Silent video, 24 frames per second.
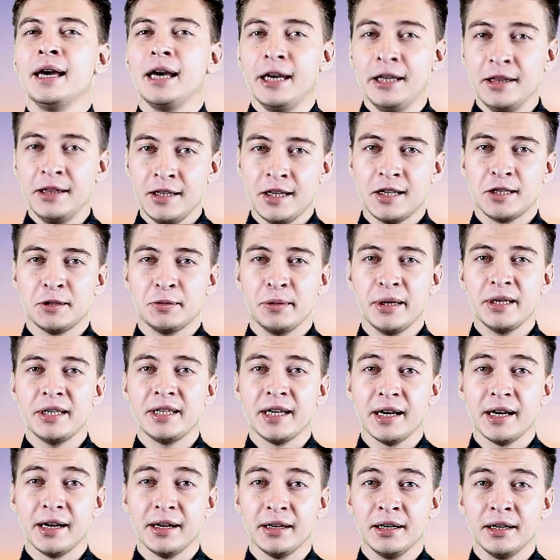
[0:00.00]
In this
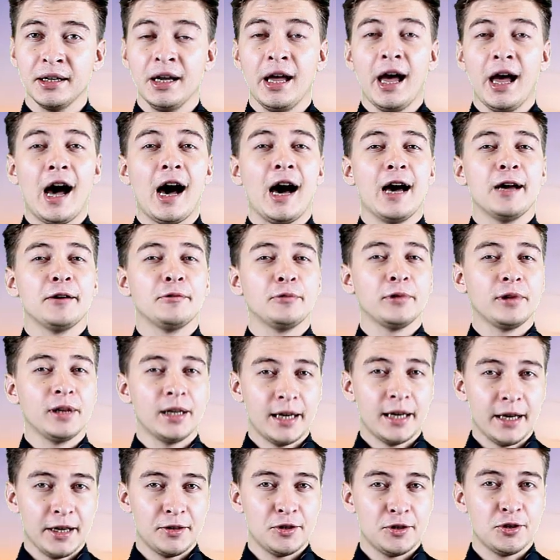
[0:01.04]
video, I would
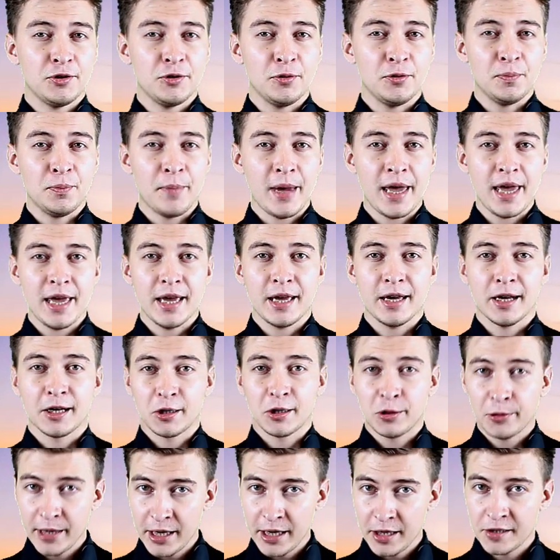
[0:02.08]
like to make a
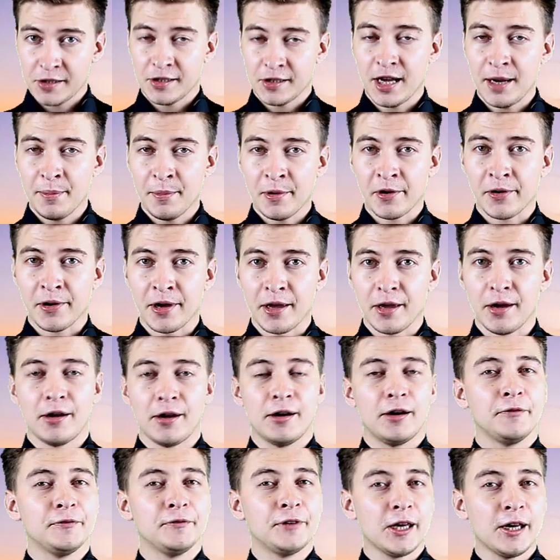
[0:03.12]
quick summary
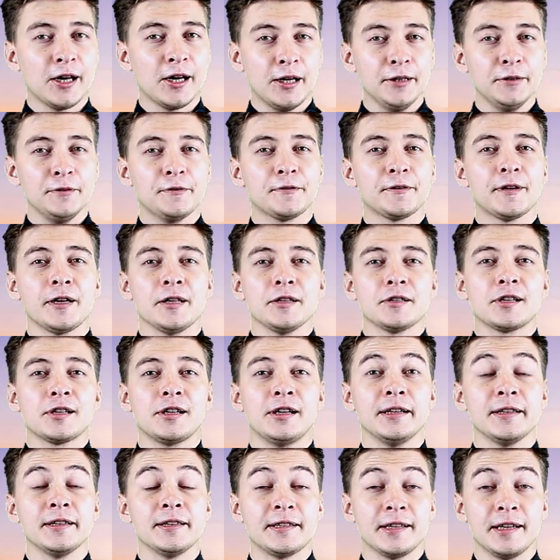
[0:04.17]
of the conference
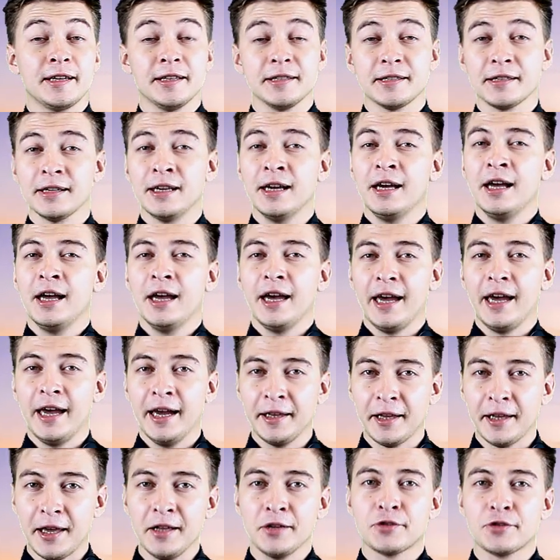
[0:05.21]
content
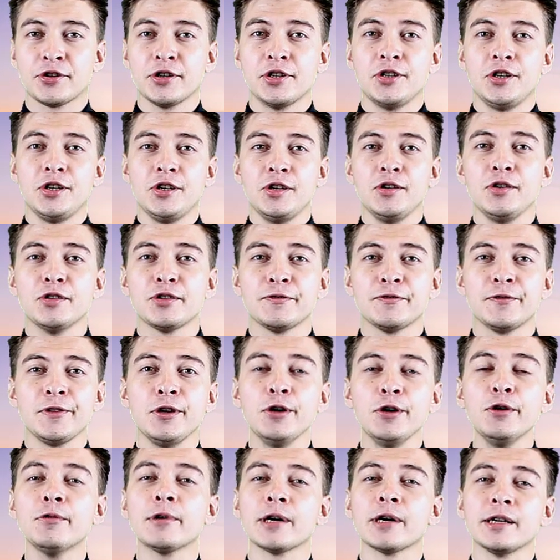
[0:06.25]
and introduce
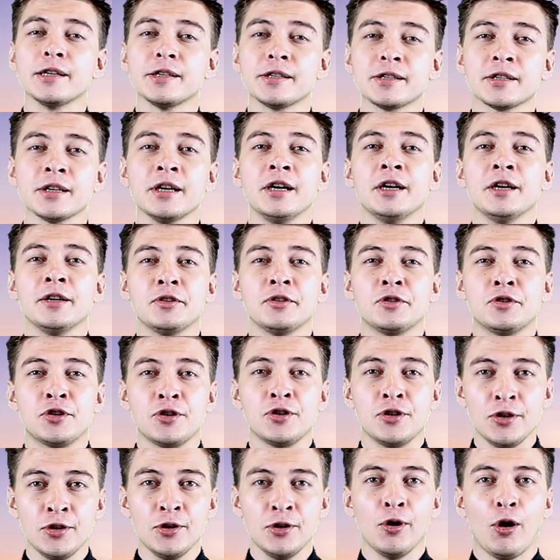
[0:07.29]
viewers
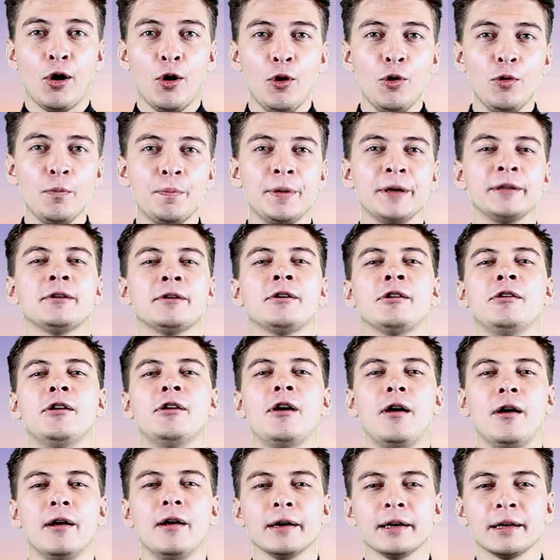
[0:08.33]
to
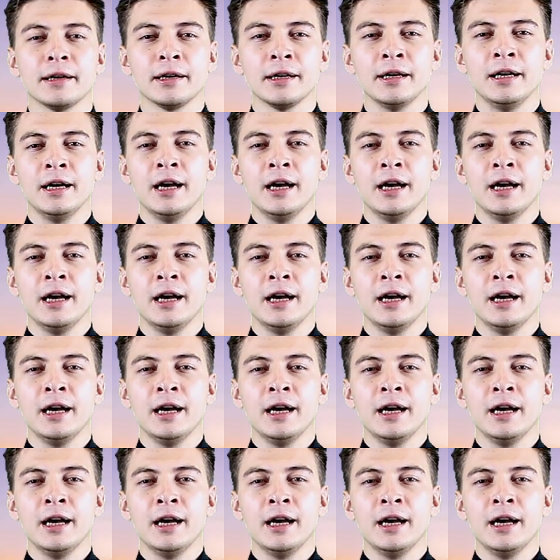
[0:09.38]
OpenCog,